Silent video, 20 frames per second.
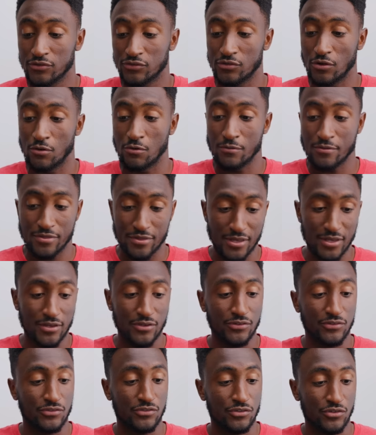So
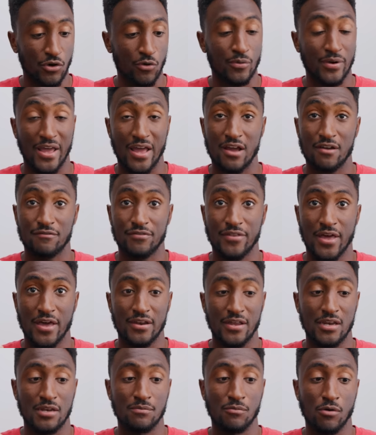these don't have that
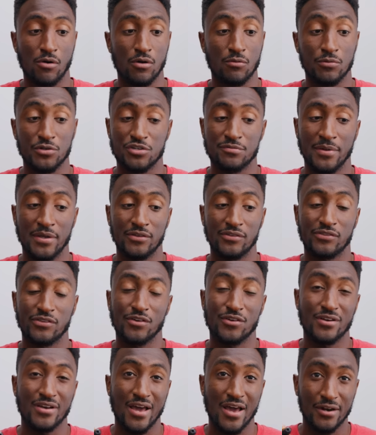anymore, which means
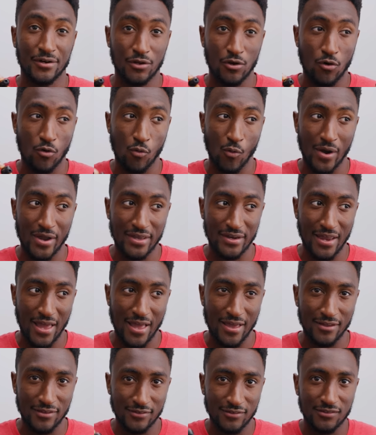they're not quite
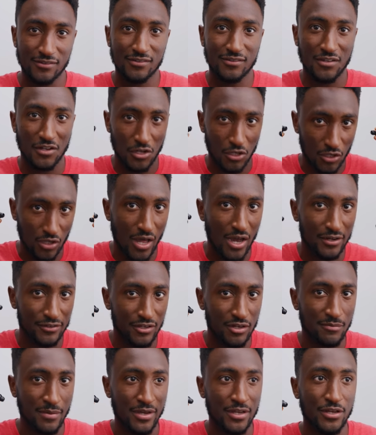as locked
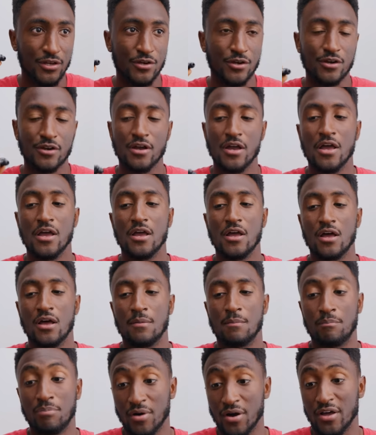in my ear,
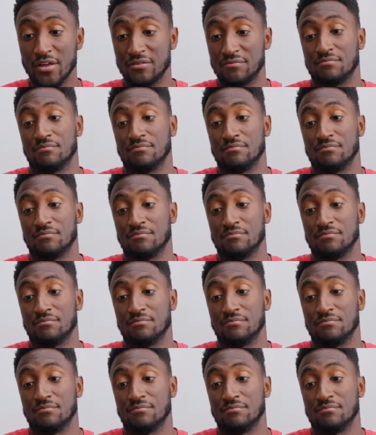but